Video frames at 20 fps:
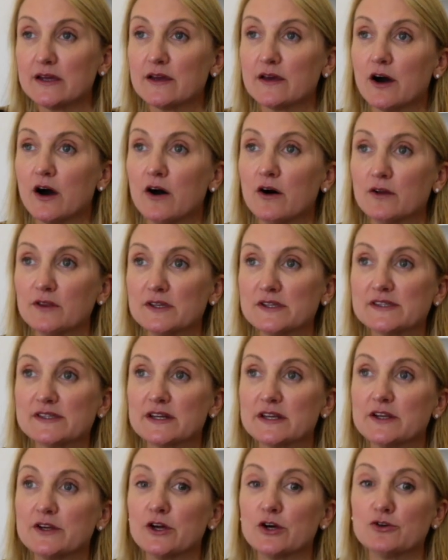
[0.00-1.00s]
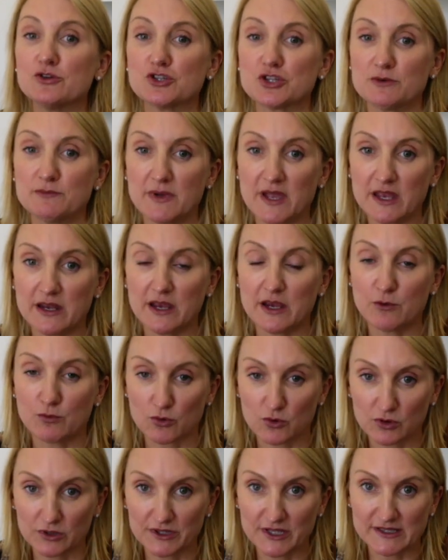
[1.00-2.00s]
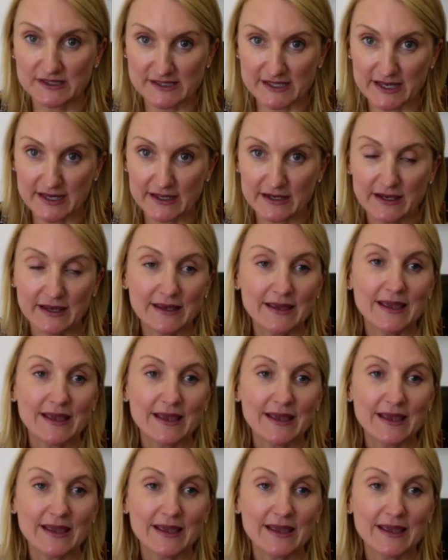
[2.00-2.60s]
all of a sudden OSHA made a rule that said